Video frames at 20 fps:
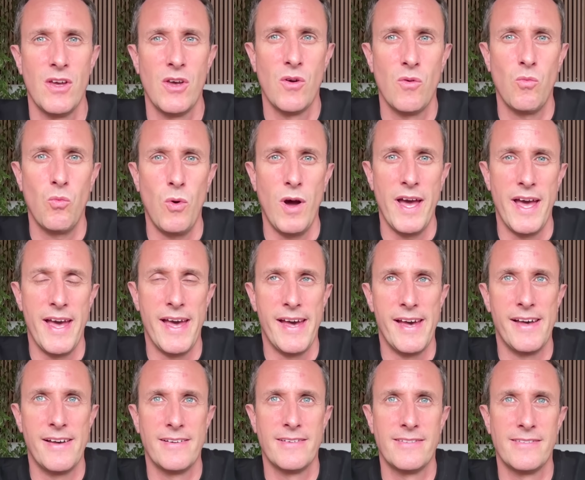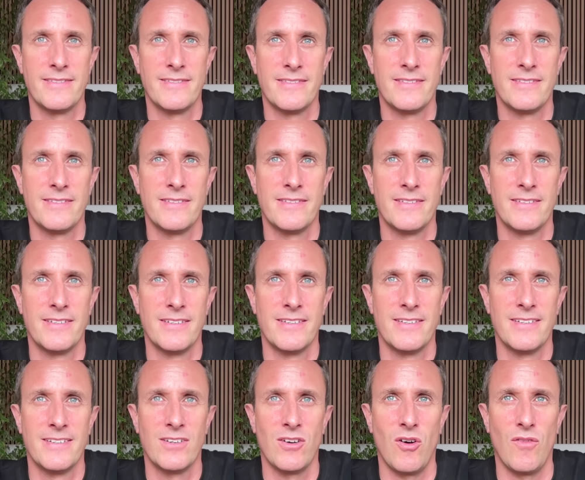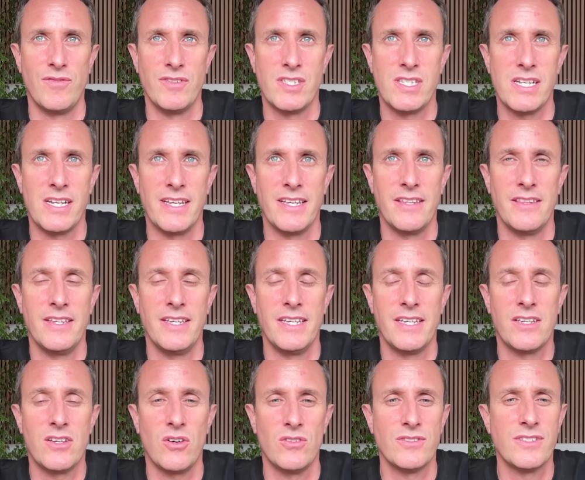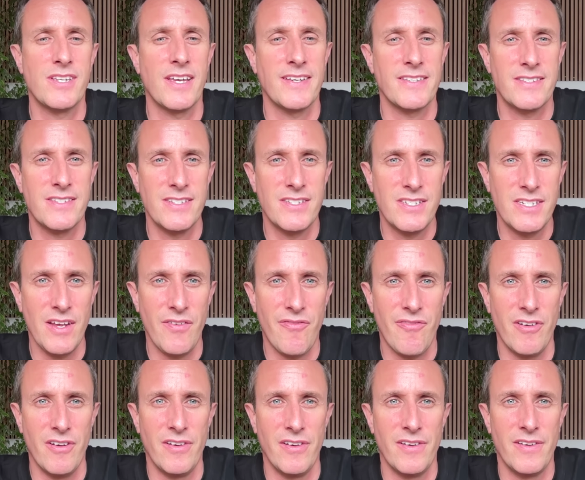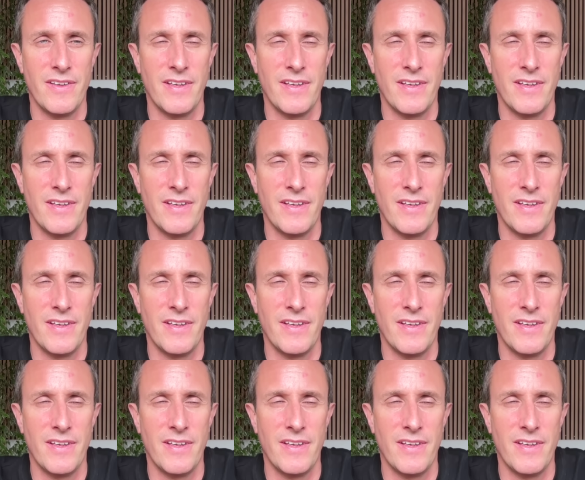where obviously the context is different,